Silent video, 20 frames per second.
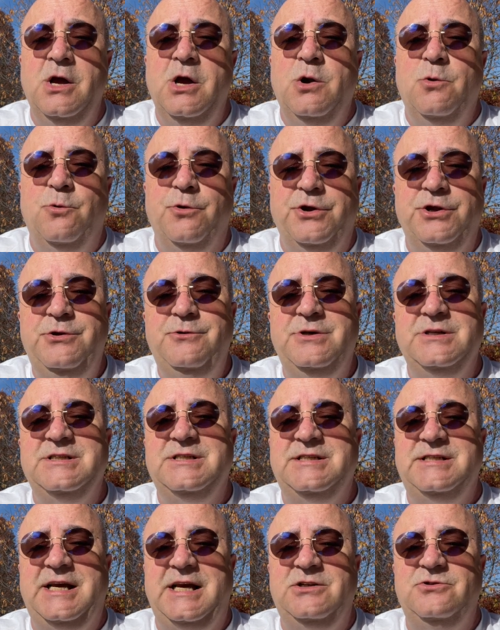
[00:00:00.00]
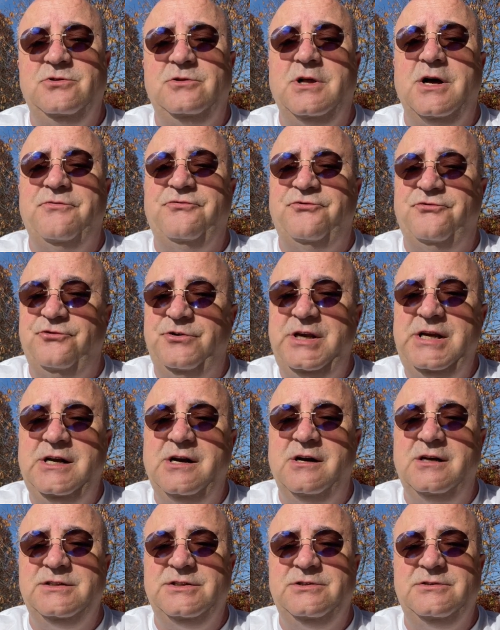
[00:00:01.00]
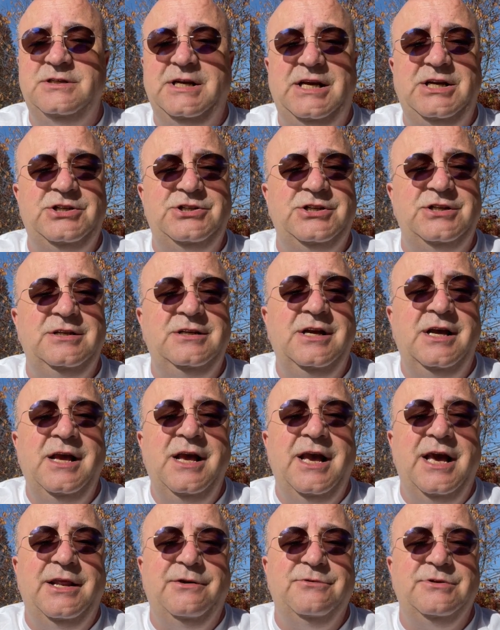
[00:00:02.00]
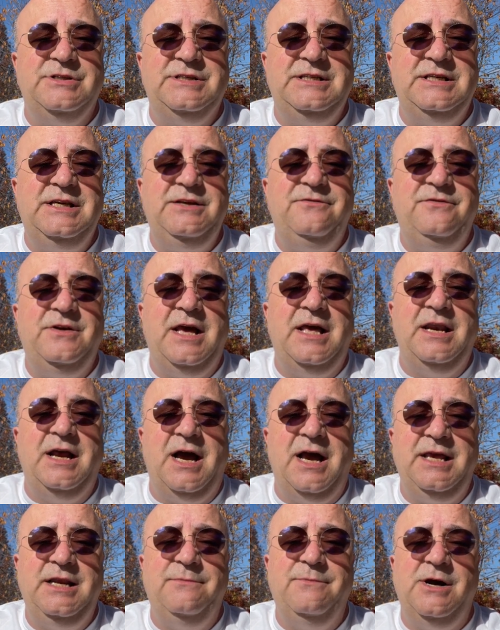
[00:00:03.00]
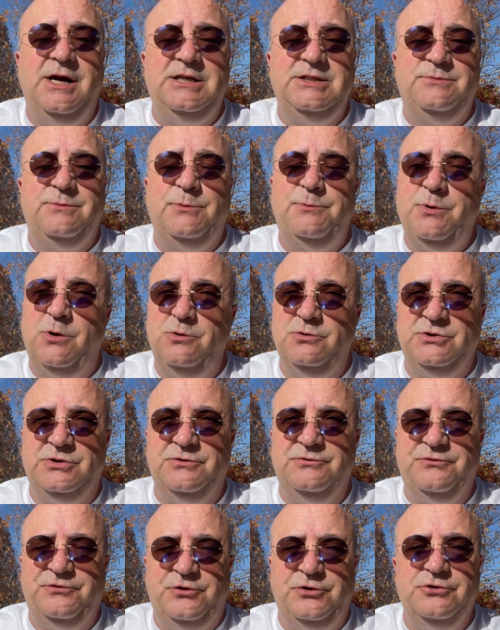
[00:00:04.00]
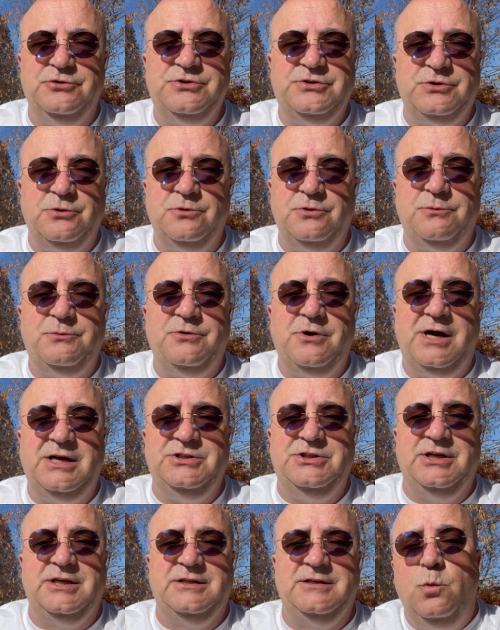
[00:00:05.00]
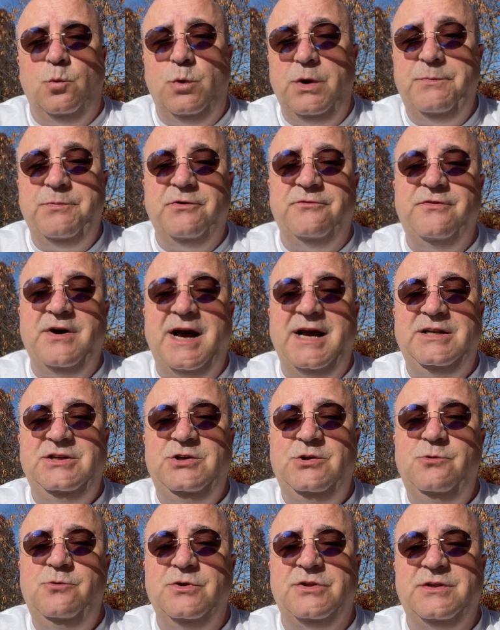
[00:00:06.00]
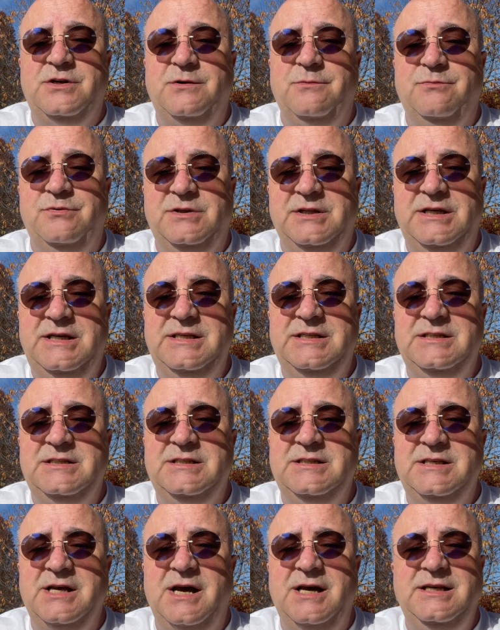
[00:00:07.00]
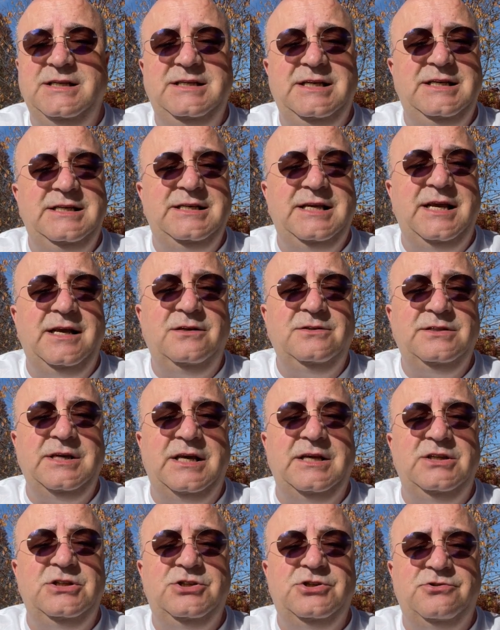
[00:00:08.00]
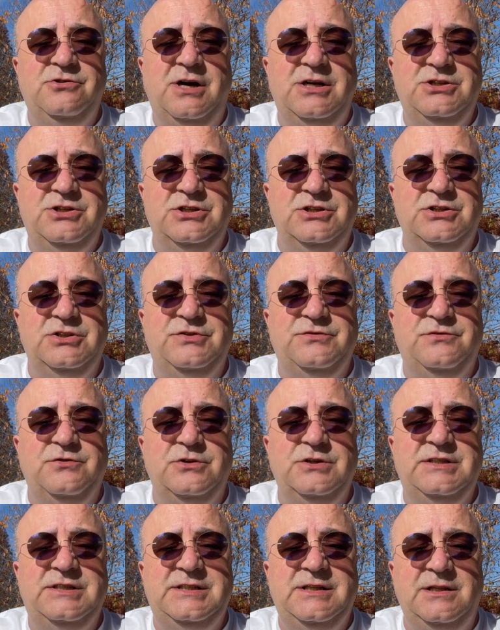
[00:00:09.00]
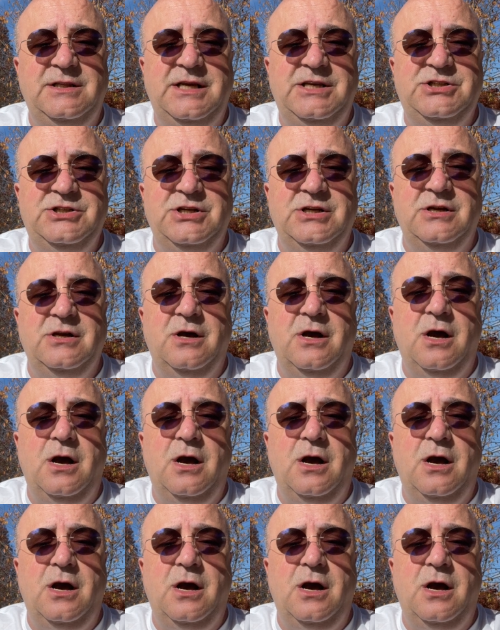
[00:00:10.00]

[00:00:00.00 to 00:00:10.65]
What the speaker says: where you can schedule a free consultation and receive an itemized proposal for your solar project. We provide you with complete design details and instructions for installation